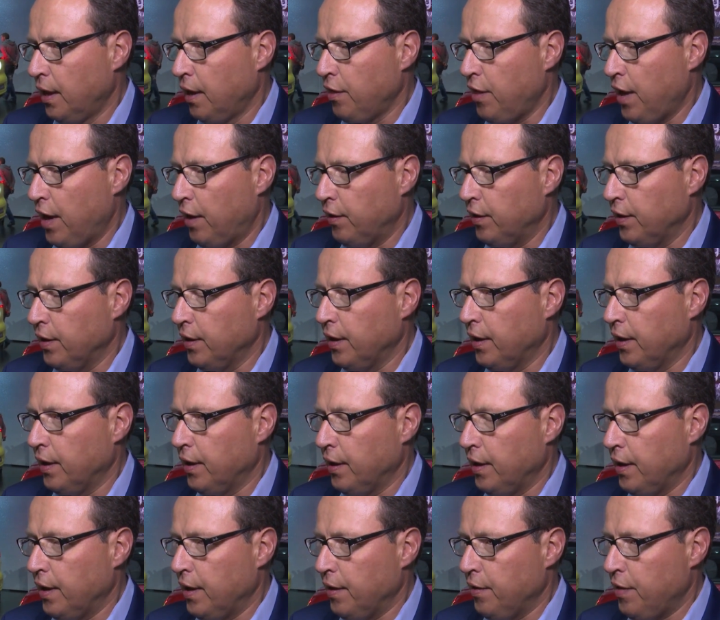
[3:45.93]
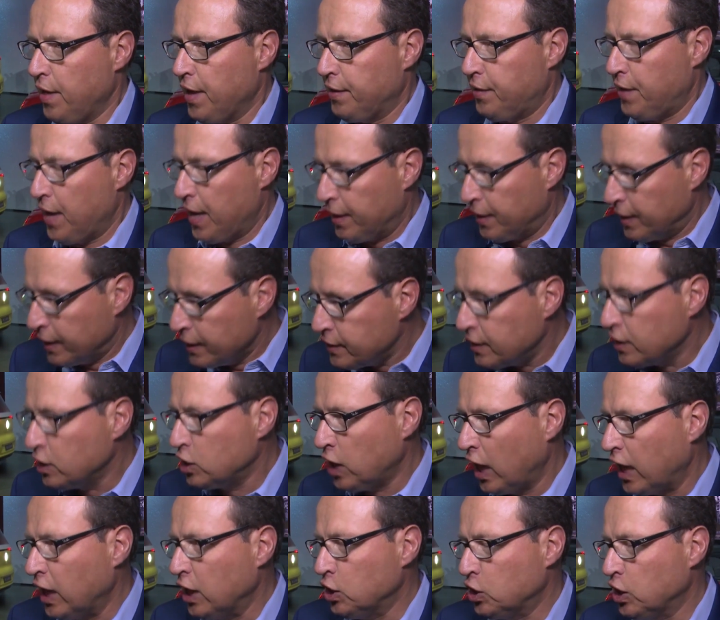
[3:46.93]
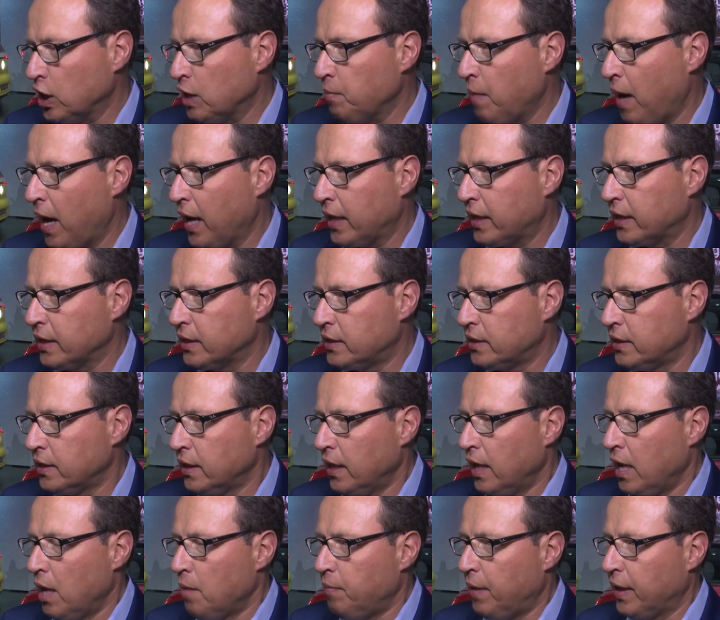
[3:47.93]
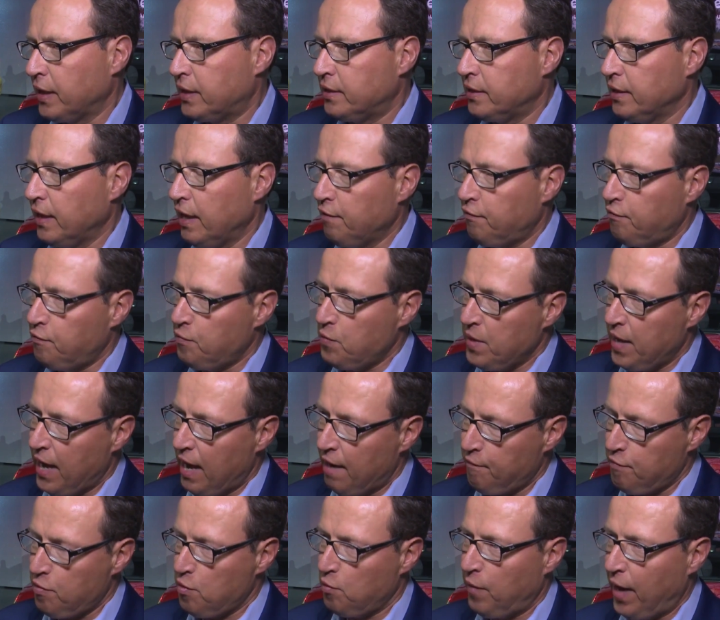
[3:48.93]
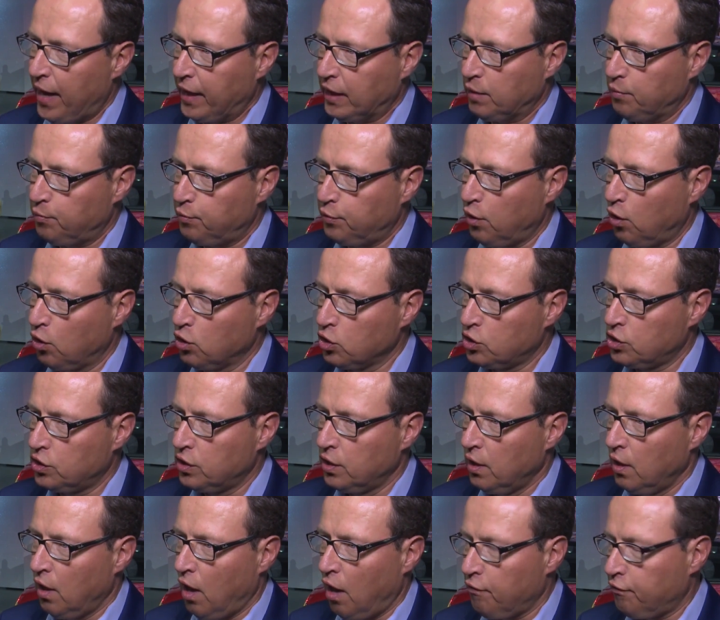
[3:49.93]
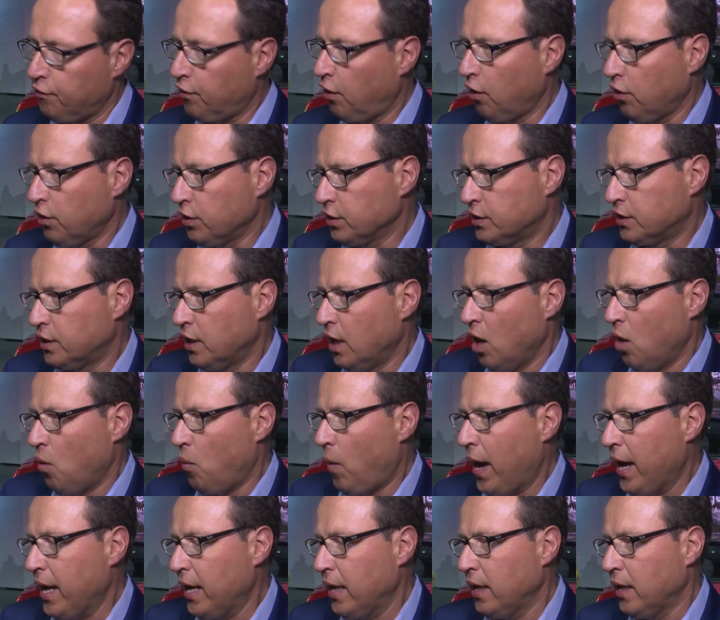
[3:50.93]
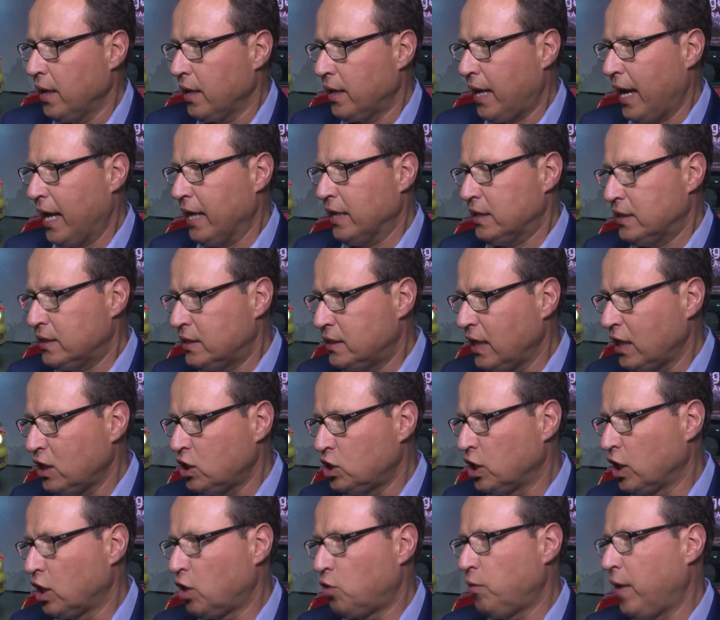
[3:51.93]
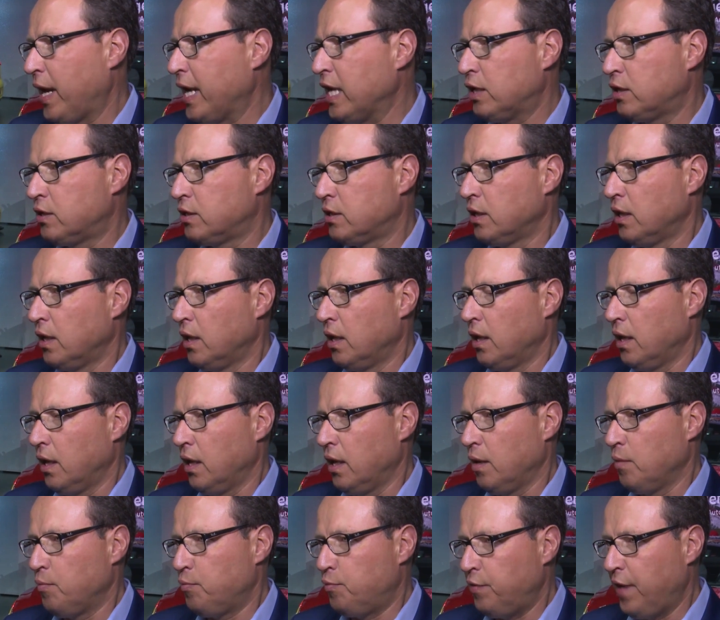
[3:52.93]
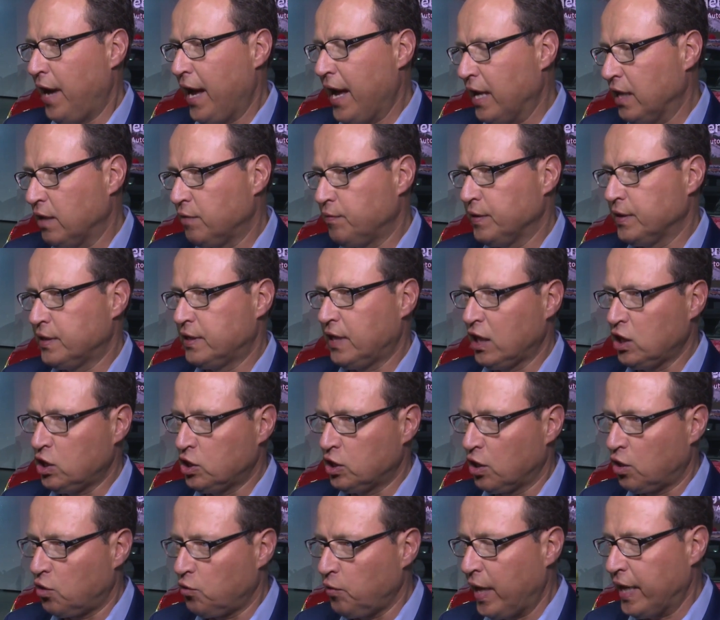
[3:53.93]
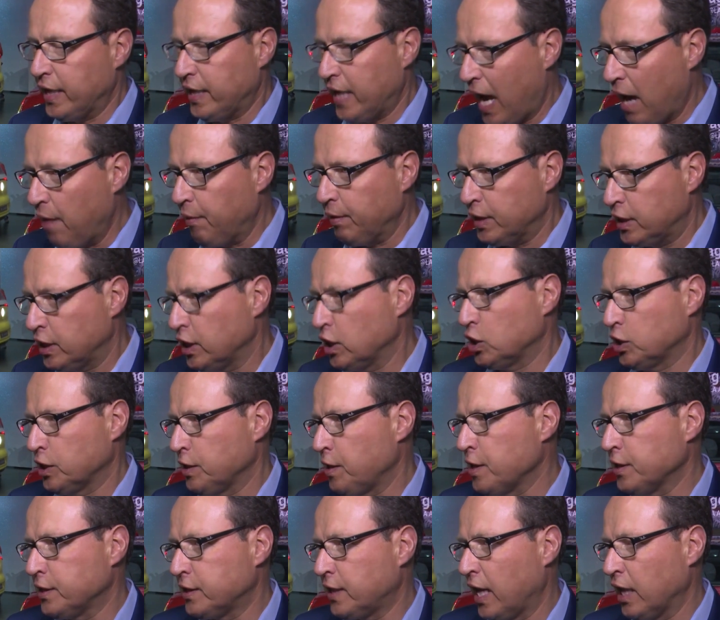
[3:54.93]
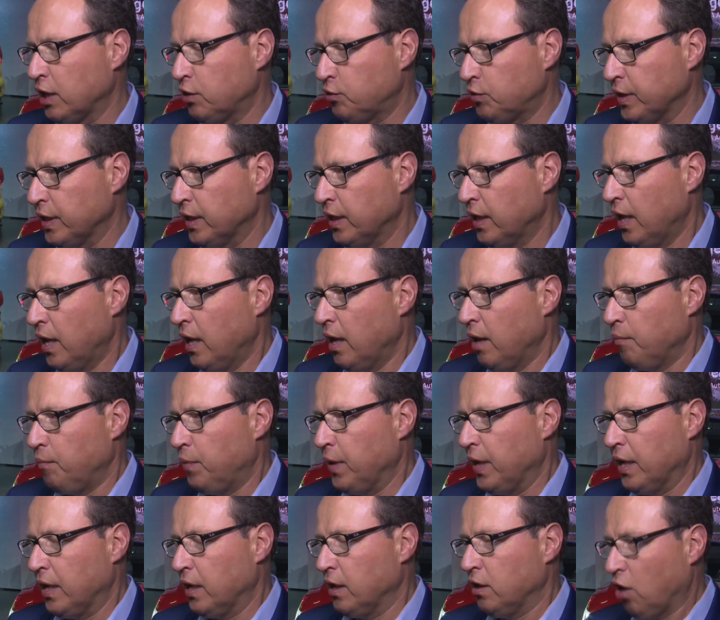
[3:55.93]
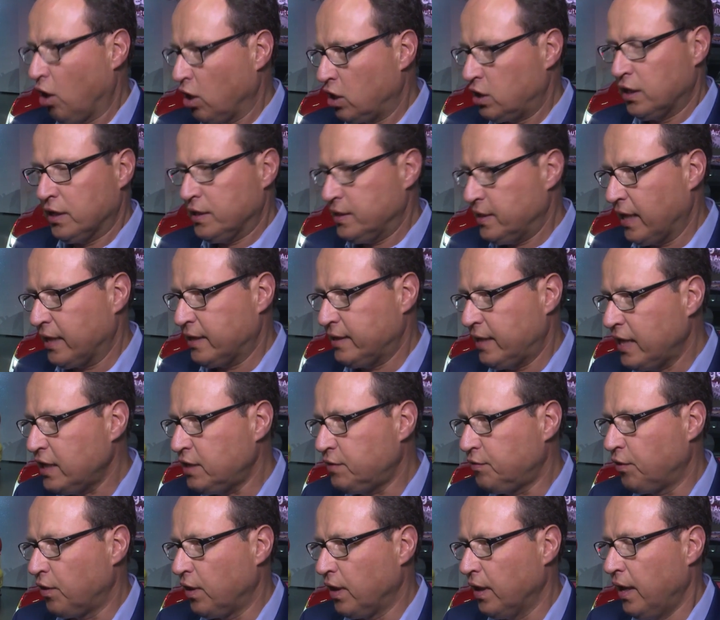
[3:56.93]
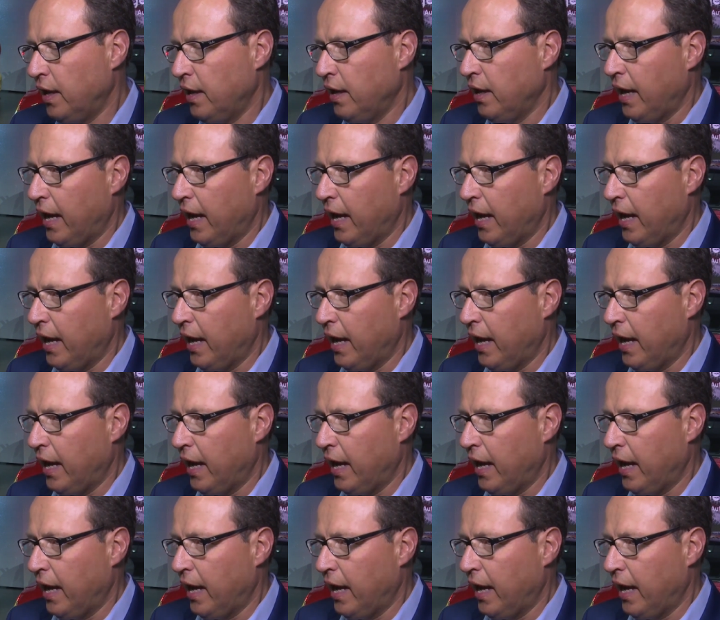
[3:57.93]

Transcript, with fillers: There, uh, that, that is a challenging market, but if we have the right approach, of course, why can such a great a brand with such a great heritage in this country be not successful?